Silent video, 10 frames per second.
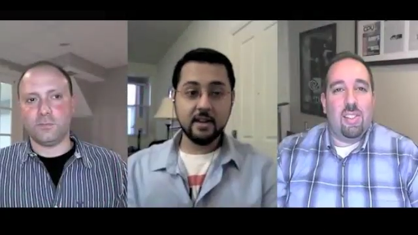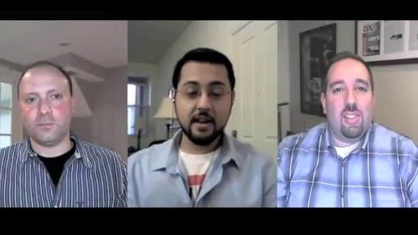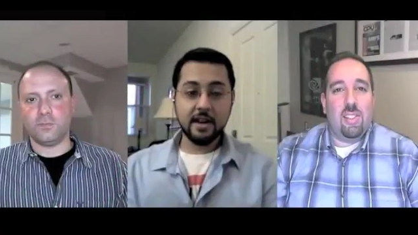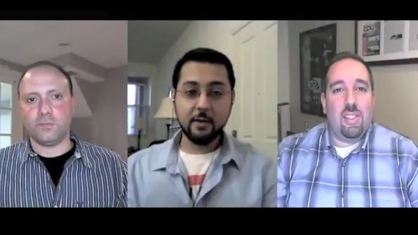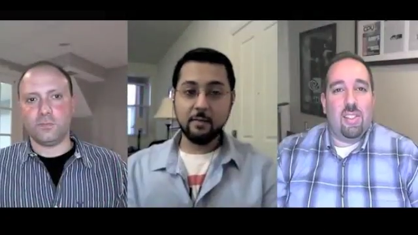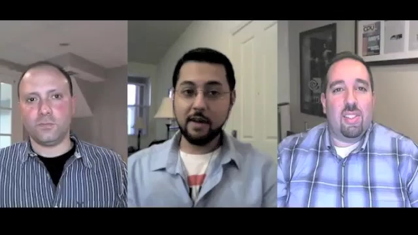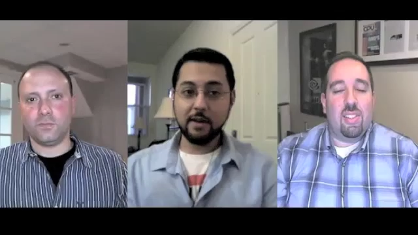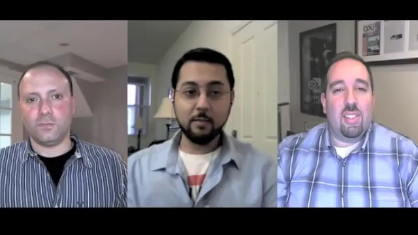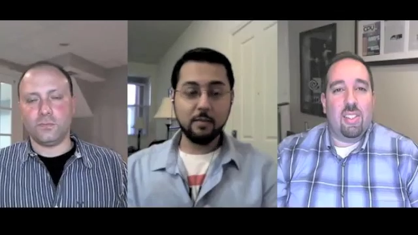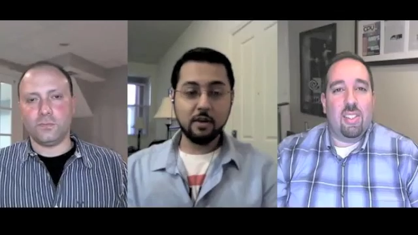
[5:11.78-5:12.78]
Speaker 1: And I
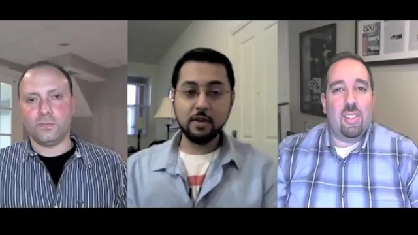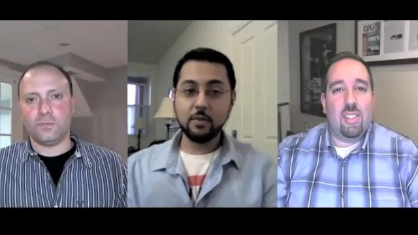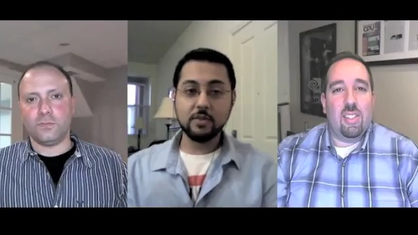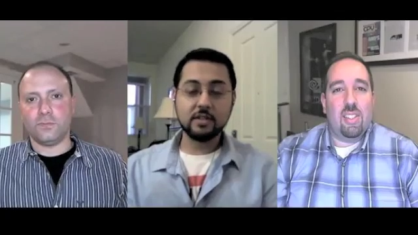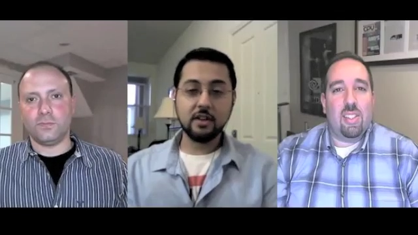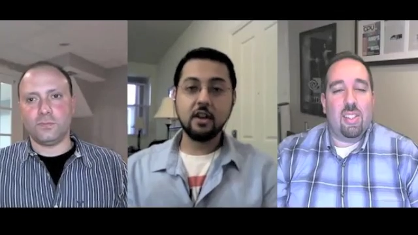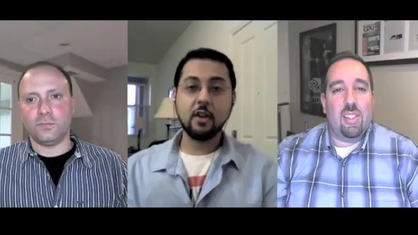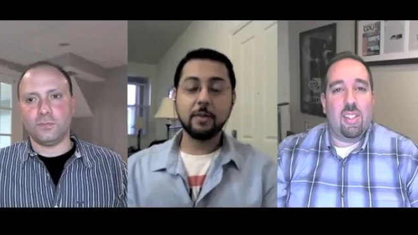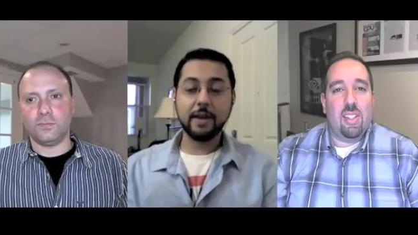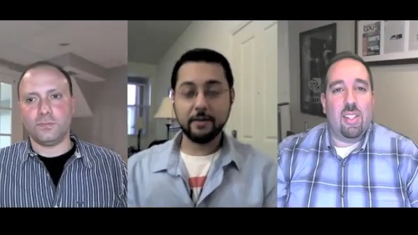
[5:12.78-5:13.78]
know Marco wants to talk all
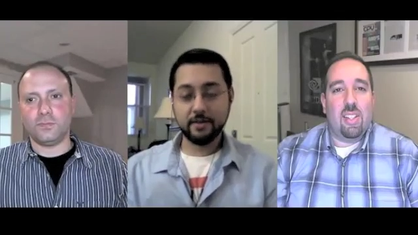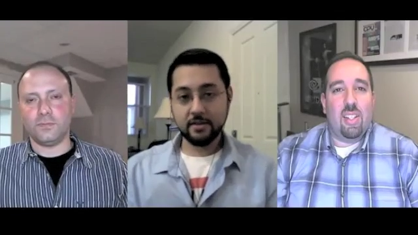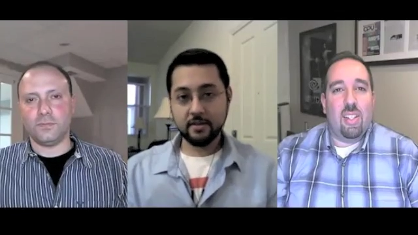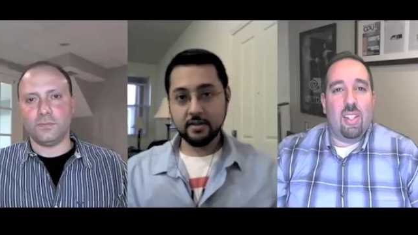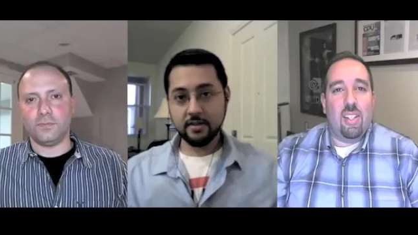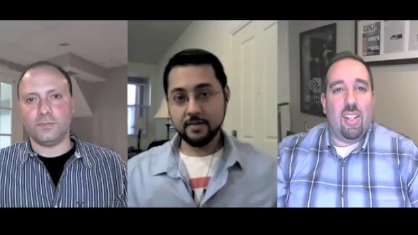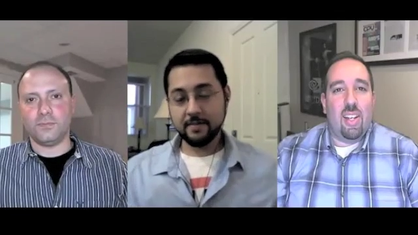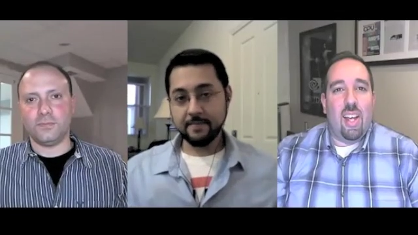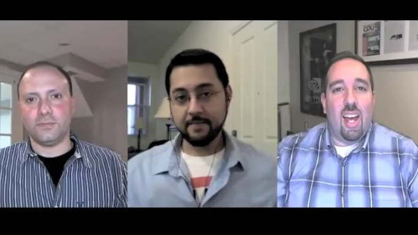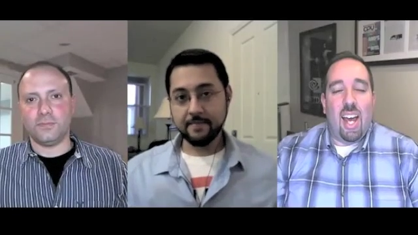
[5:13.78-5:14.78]
about it.
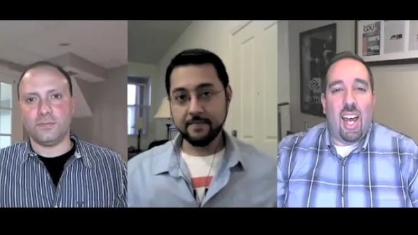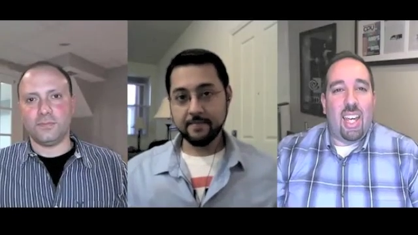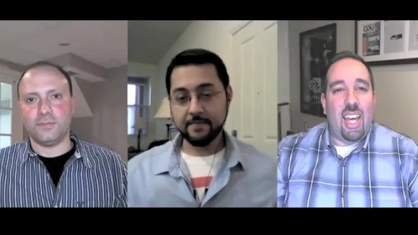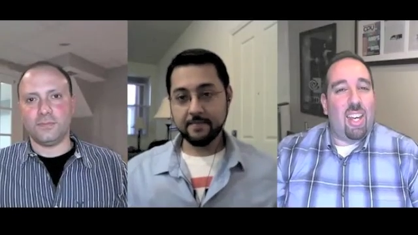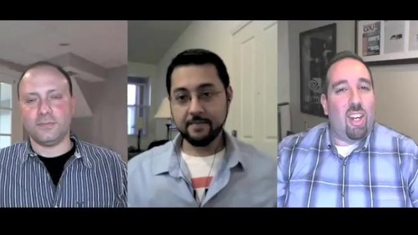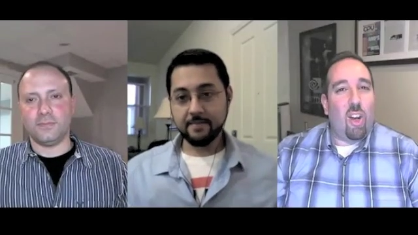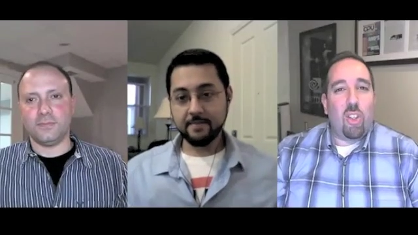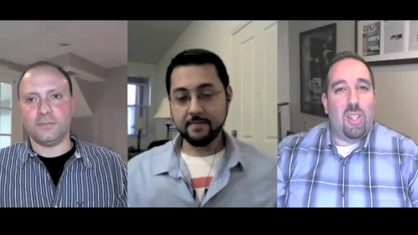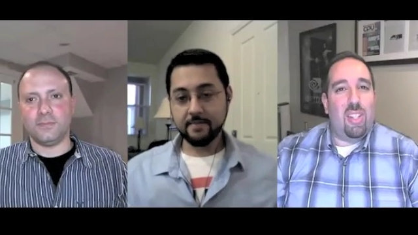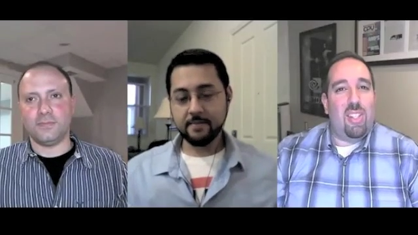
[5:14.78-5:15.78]
Speaker 2: Yeah, you know,
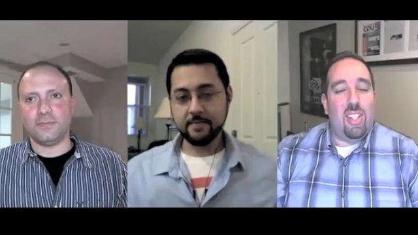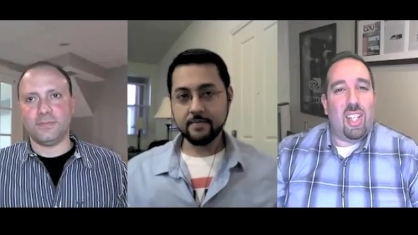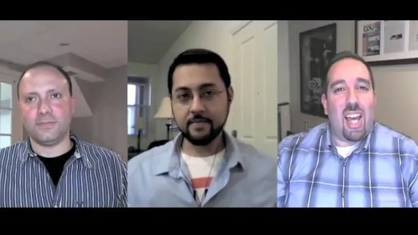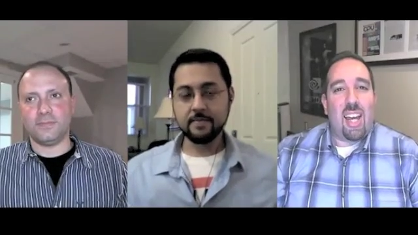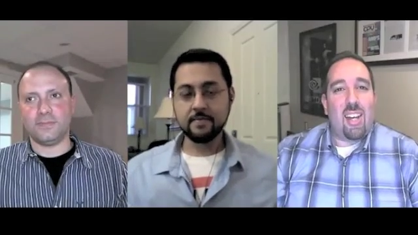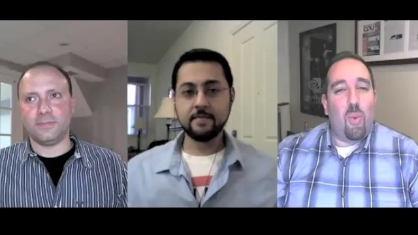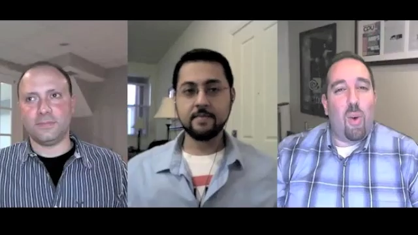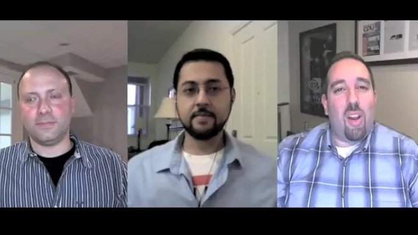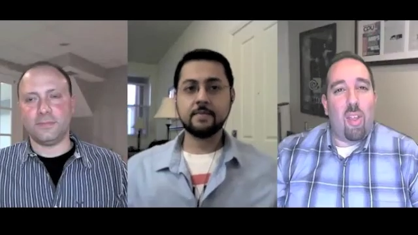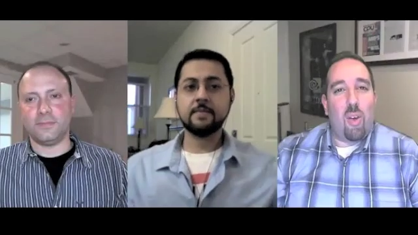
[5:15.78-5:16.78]
so this is kind of
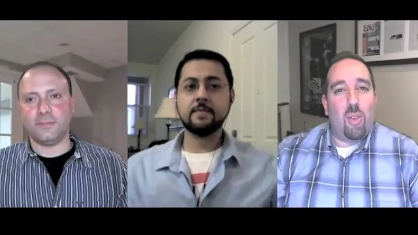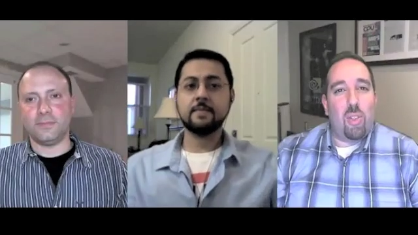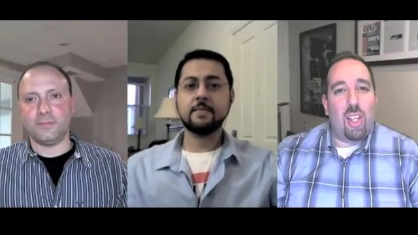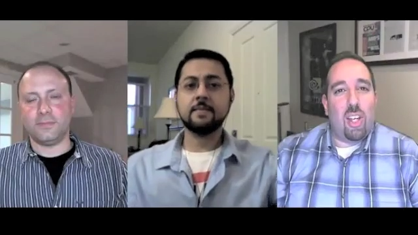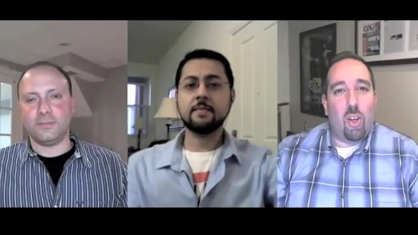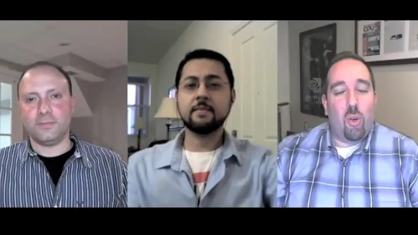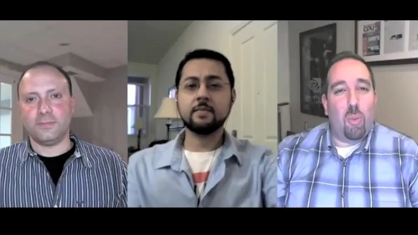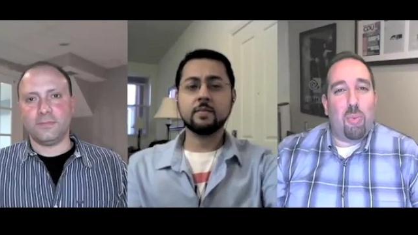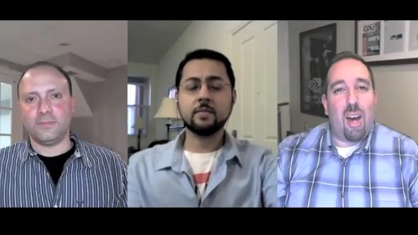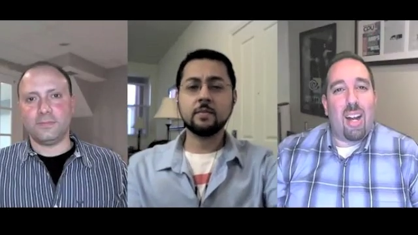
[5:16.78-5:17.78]
one of those
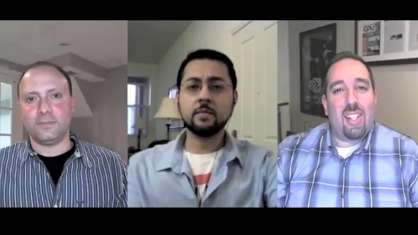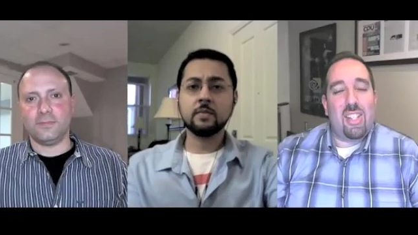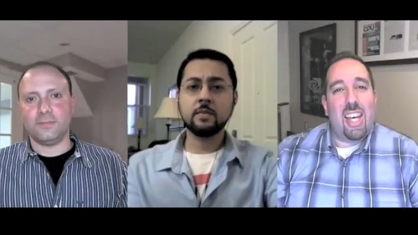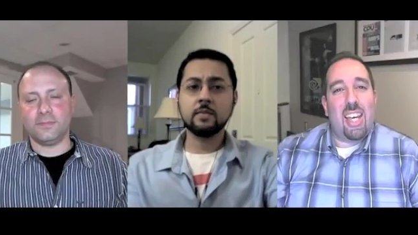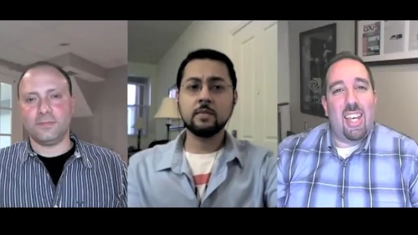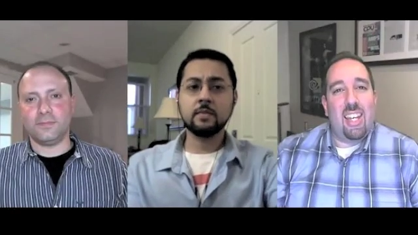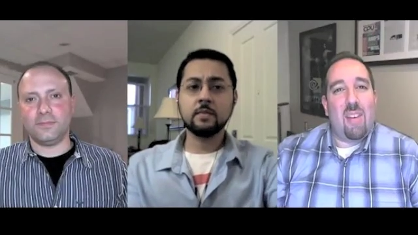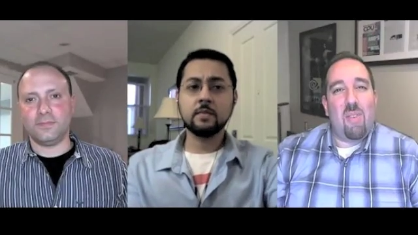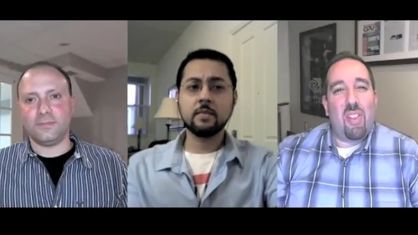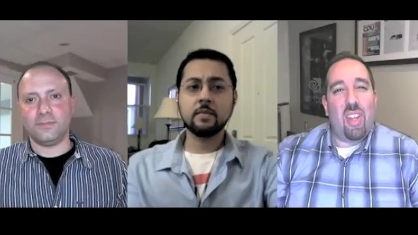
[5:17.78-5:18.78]
cool products that you
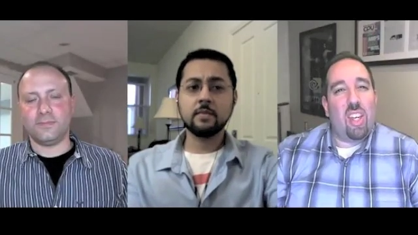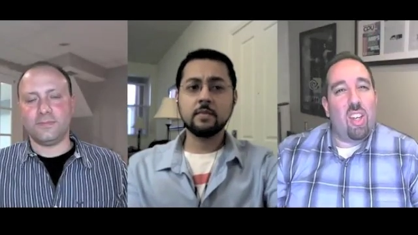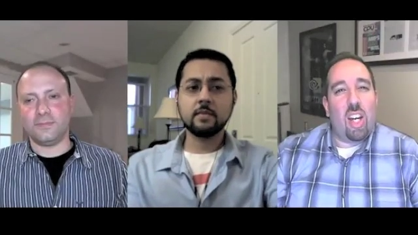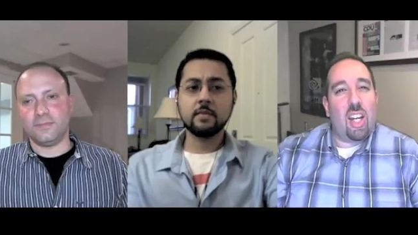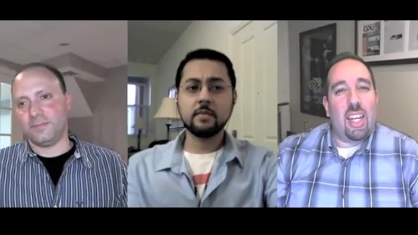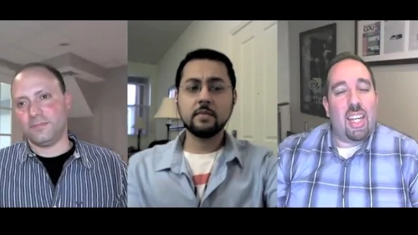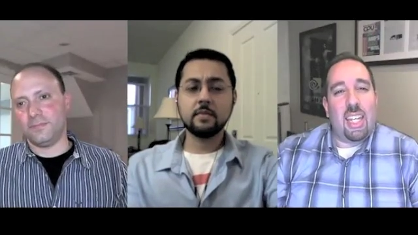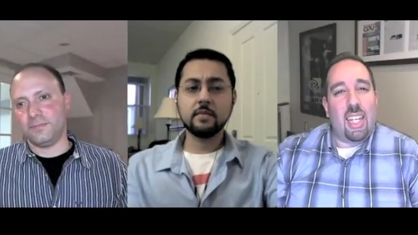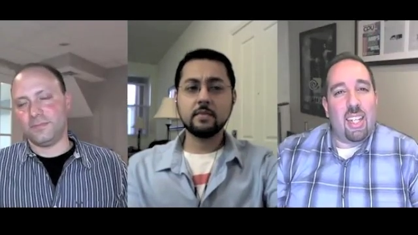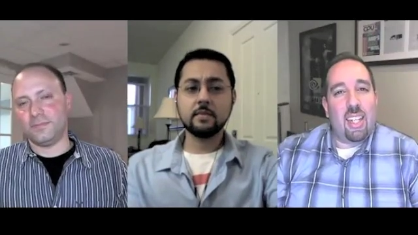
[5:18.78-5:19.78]
never think you're going to
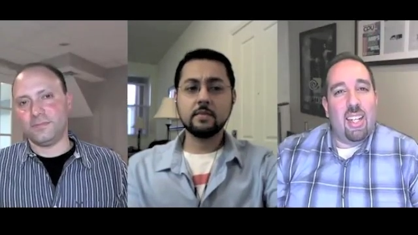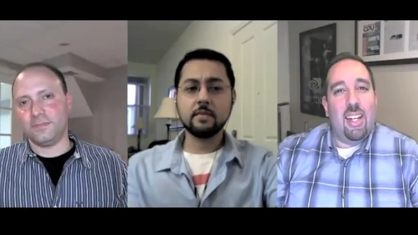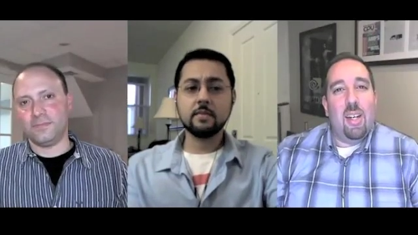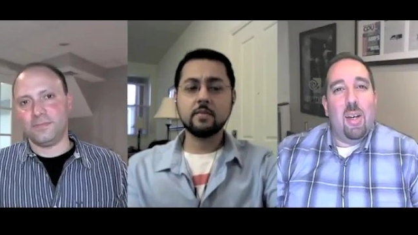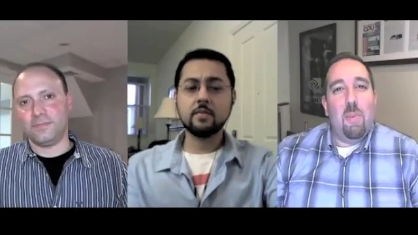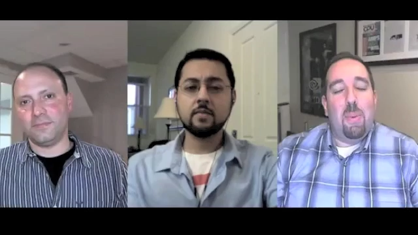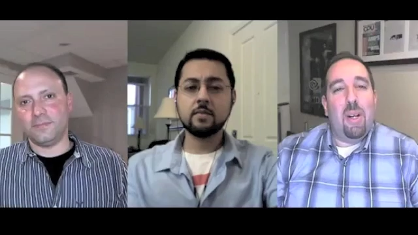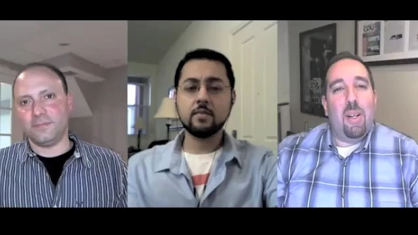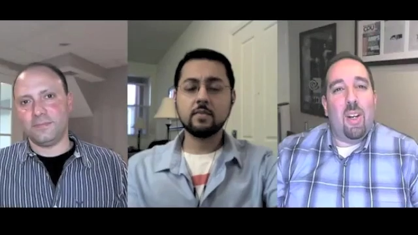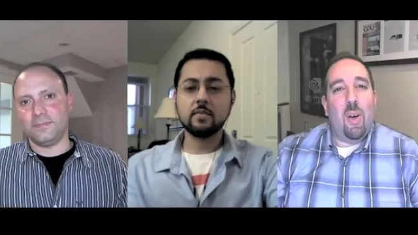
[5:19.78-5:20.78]
need.
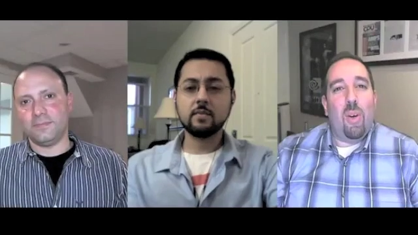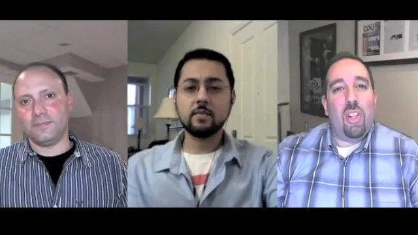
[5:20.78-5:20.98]
But, you know,